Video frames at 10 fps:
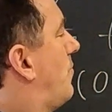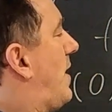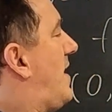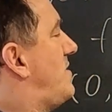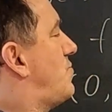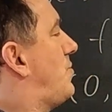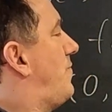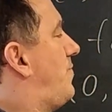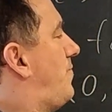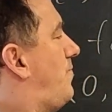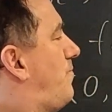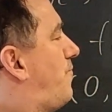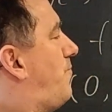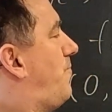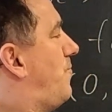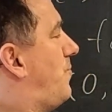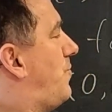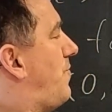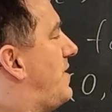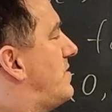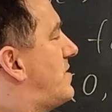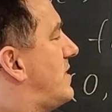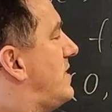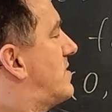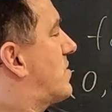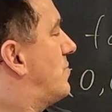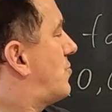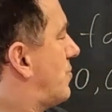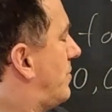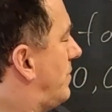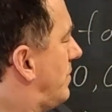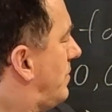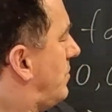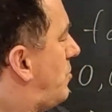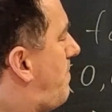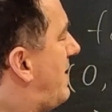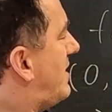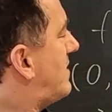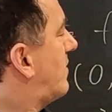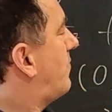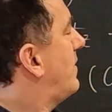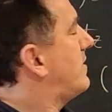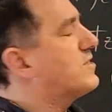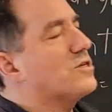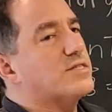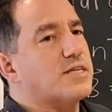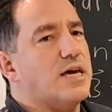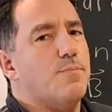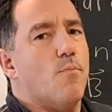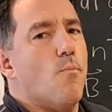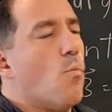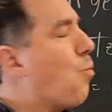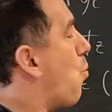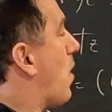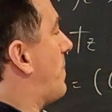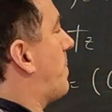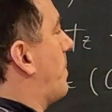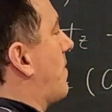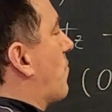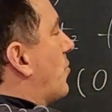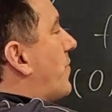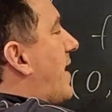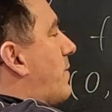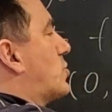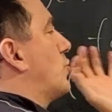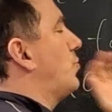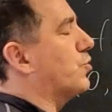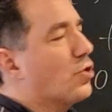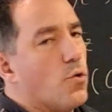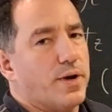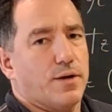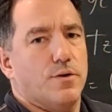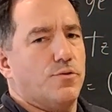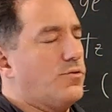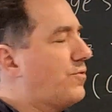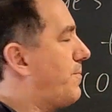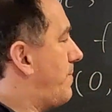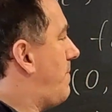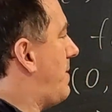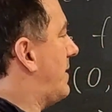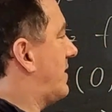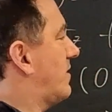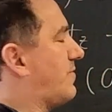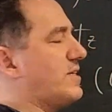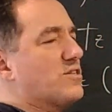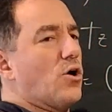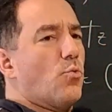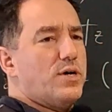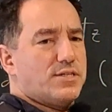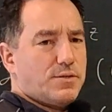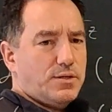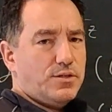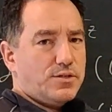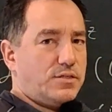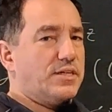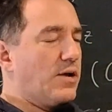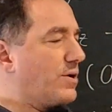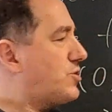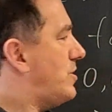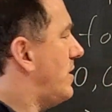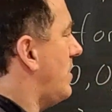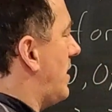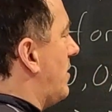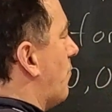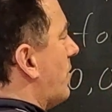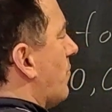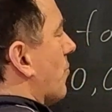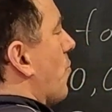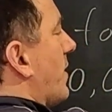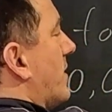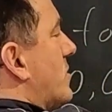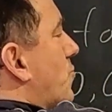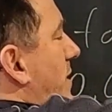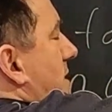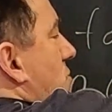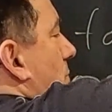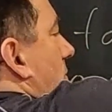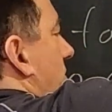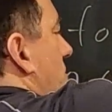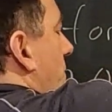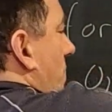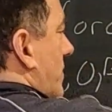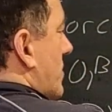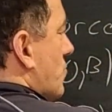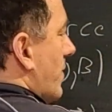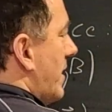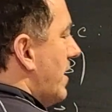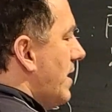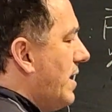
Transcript: as to the velocity is concerned, the magnetic field is the same whatever the direction you're going. The magnetic field is always in the z direction, and whether you're going this way, this way, or this way, or this way,